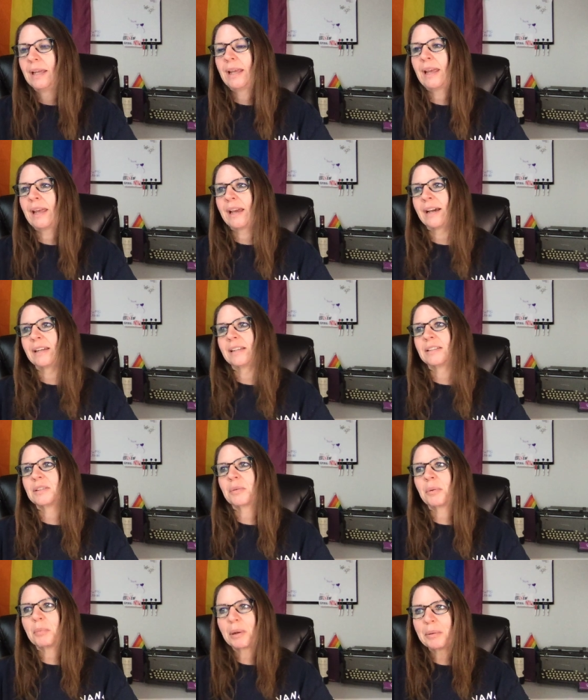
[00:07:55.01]
And
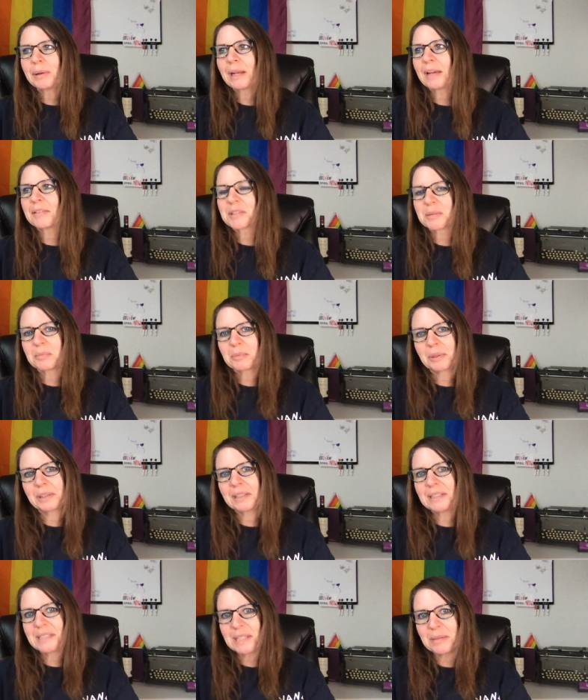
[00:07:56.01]
when we would have some
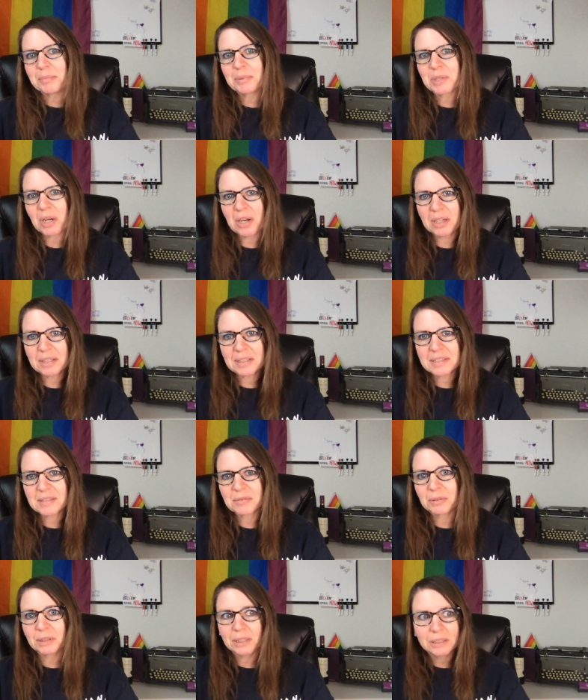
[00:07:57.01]
really deep talks,
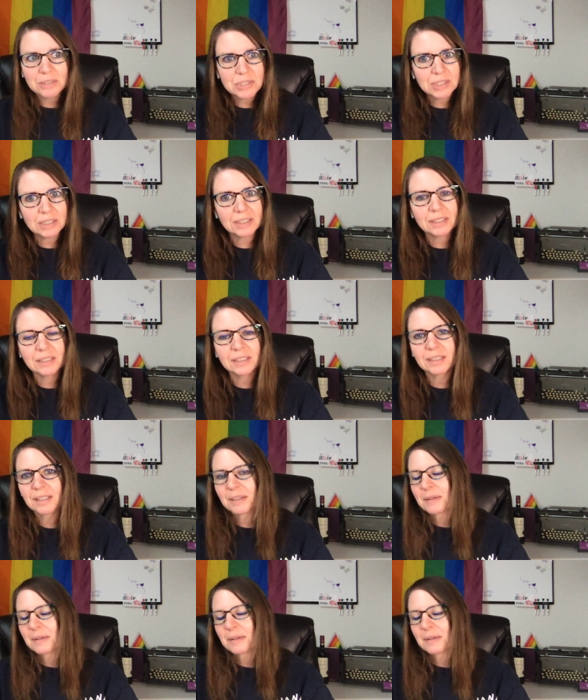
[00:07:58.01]
religion,